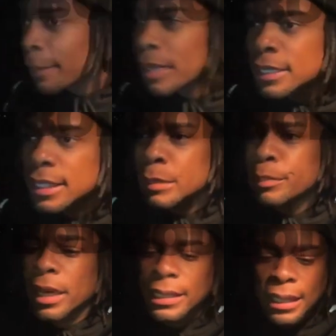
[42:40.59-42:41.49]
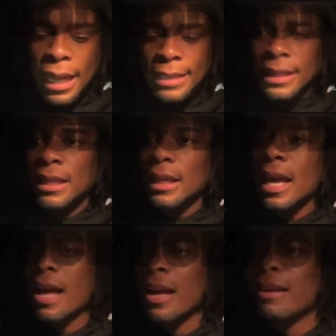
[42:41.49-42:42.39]
The bus is bussing at 10
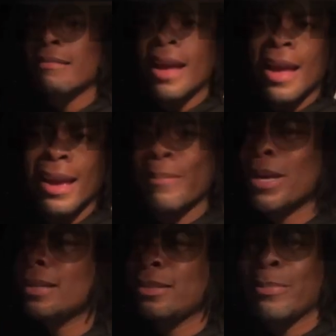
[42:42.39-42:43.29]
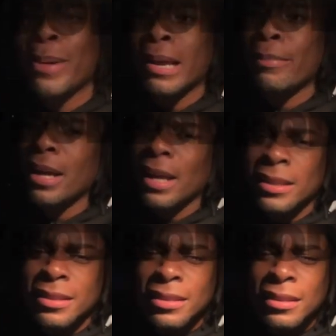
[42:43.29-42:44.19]
o'clock? Okay, bus, you better
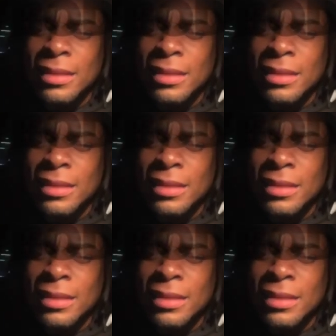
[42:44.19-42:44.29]
bus.